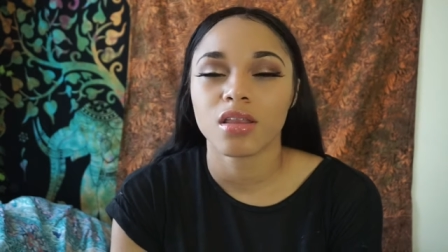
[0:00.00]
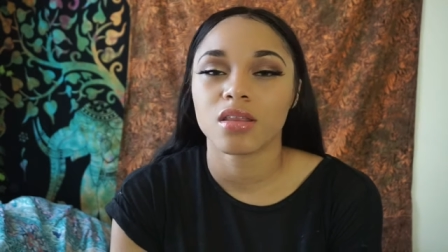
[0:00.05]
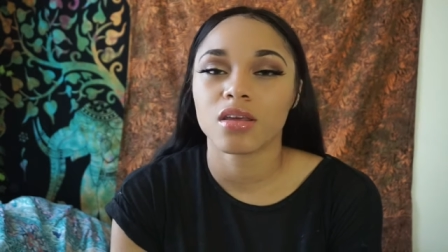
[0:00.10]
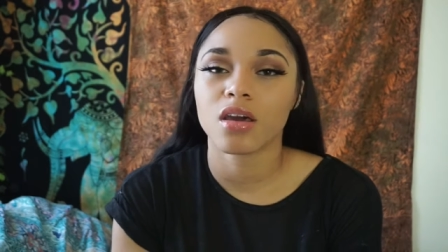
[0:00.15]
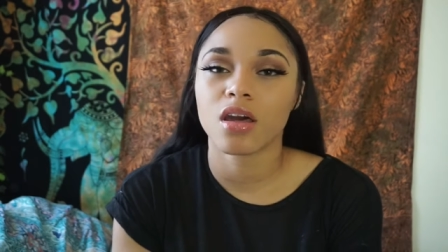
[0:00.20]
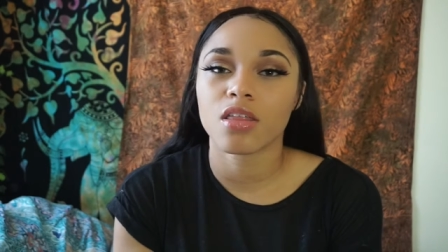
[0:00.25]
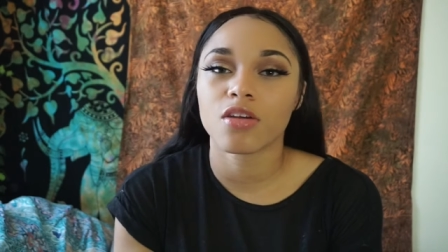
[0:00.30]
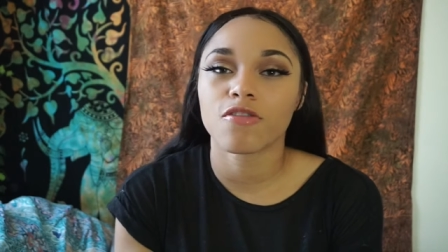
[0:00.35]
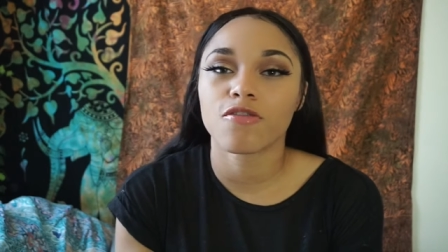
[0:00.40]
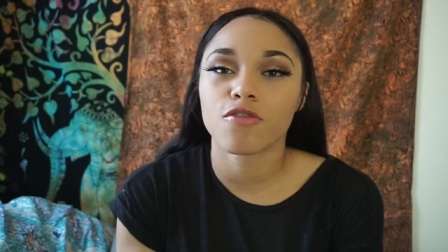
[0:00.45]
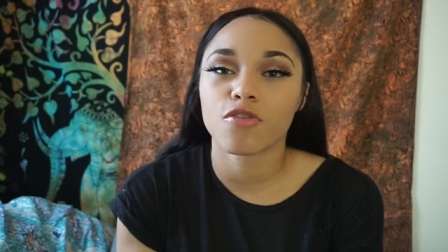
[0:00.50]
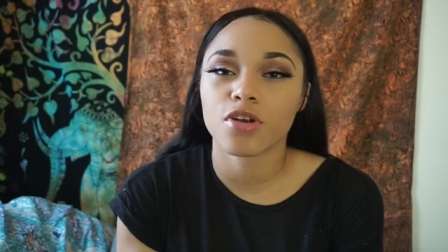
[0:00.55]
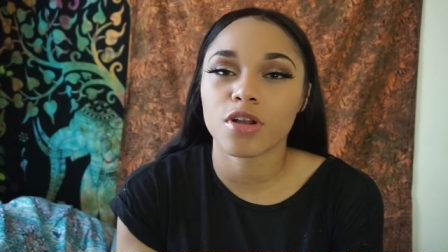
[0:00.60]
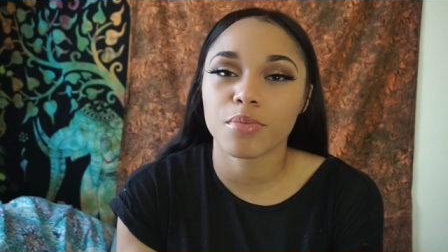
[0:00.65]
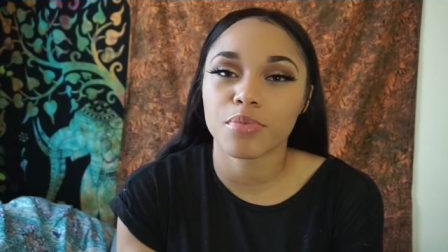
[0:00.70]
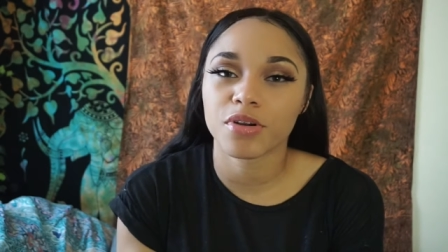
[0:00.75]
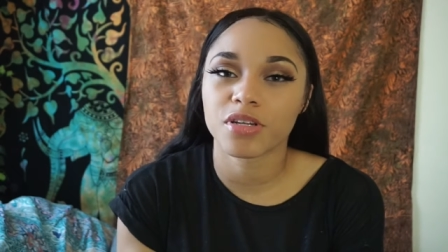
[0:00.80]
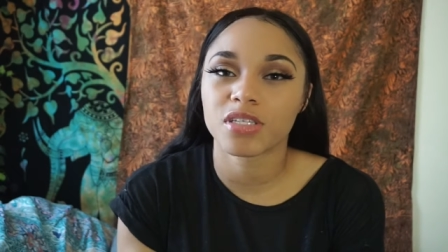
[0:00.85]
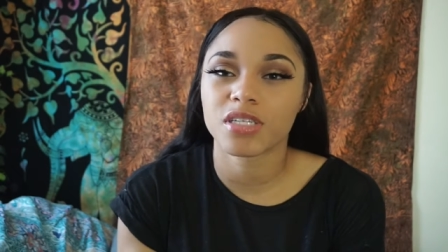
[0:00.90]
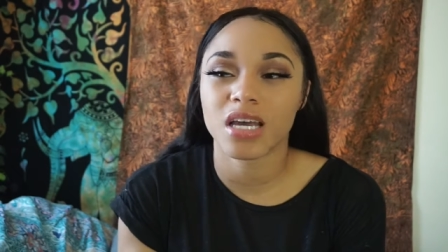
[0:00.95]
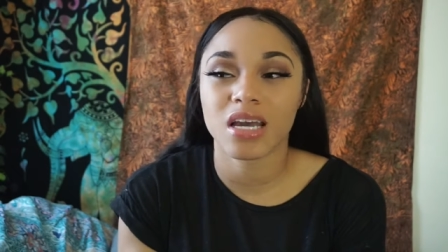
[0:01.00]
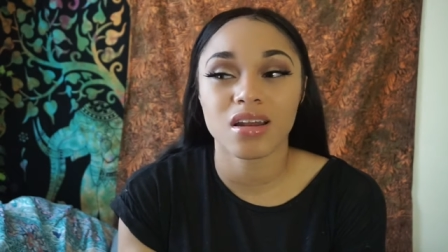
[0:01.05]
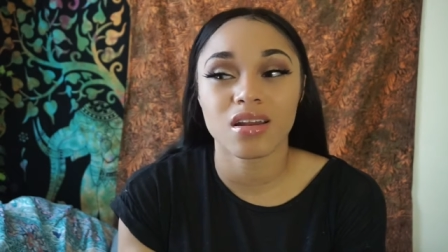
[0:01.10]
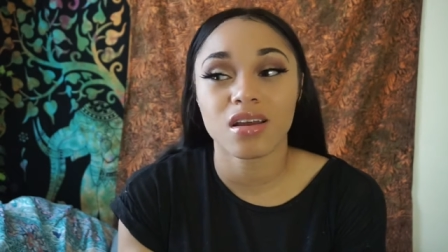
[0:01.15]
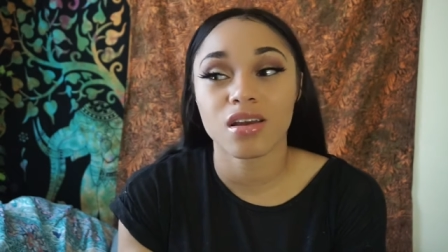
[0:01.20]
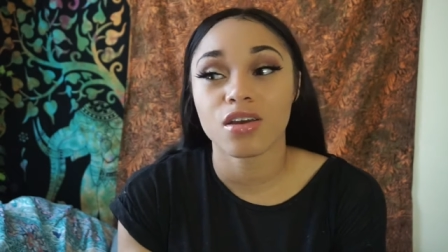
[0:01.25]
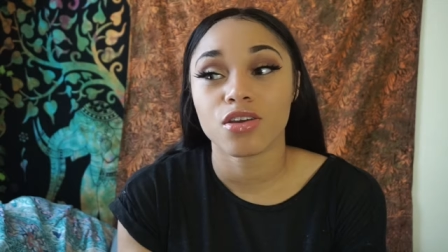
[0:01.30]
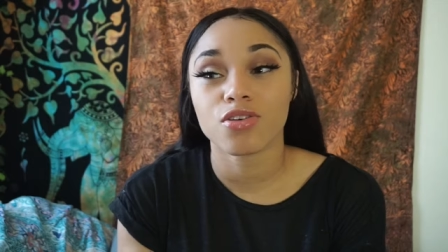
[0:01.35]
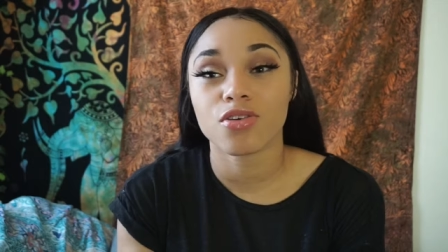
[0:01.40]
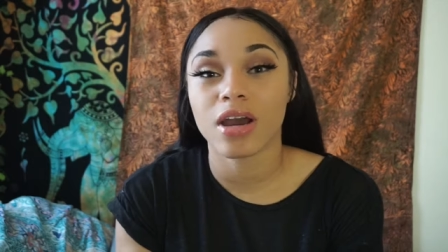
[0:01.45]
The other
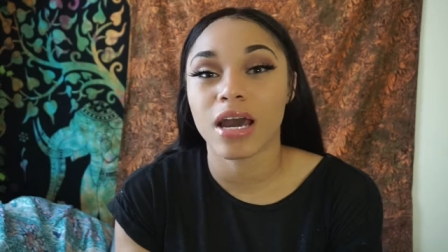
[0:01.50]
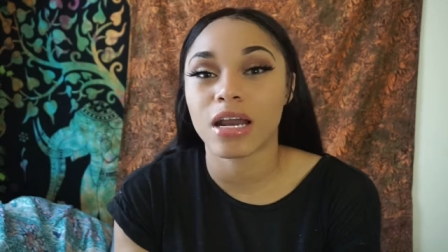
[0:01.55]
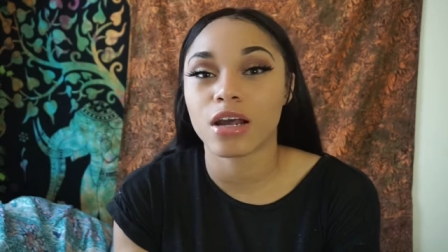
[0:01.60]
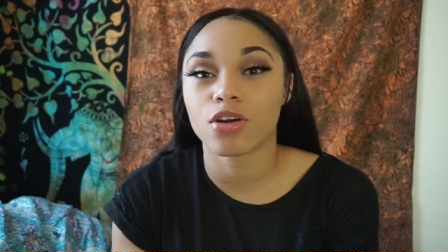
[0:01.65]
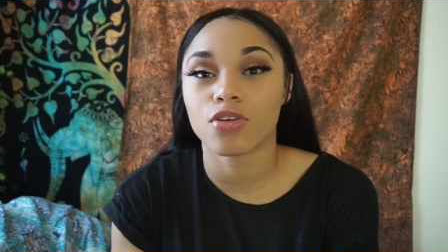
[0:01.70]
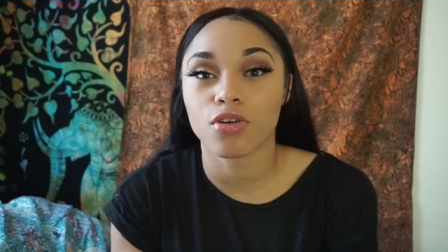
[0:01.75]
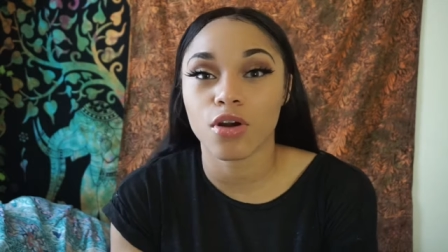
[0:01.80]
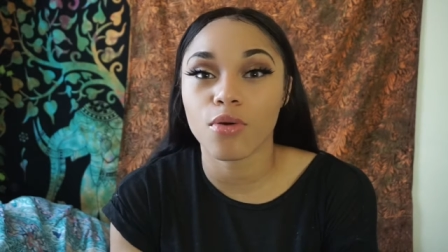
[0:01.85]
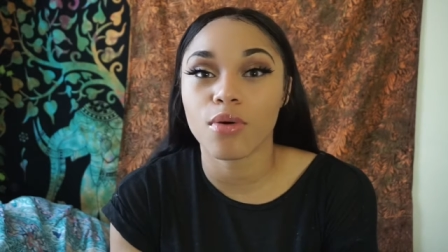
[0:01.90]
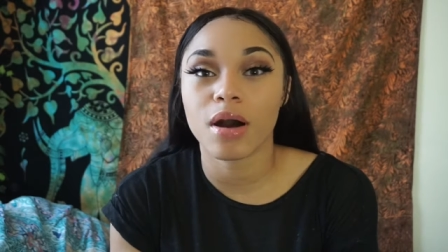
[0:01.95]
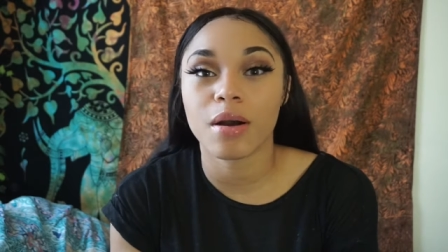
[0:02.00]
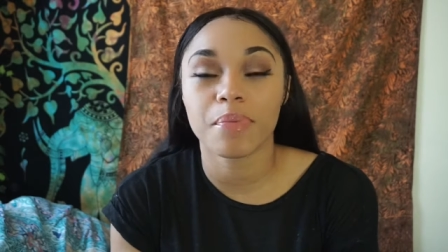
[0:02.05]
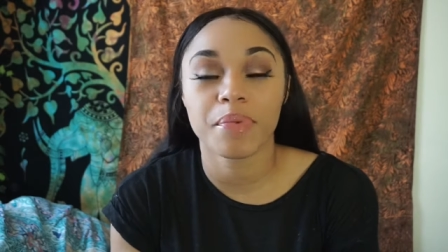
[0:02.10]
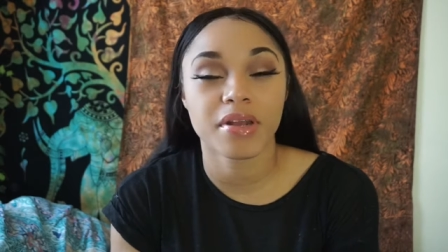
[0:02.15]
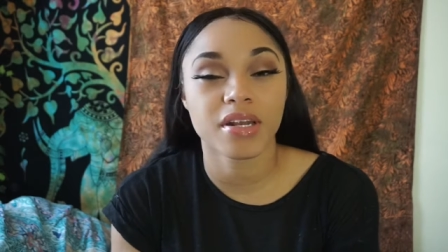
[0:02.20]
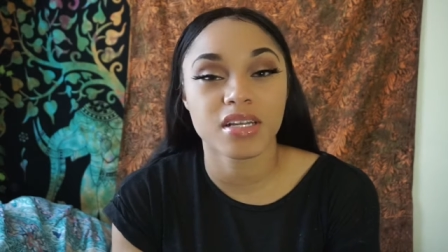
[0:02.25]
40%, you got to grow up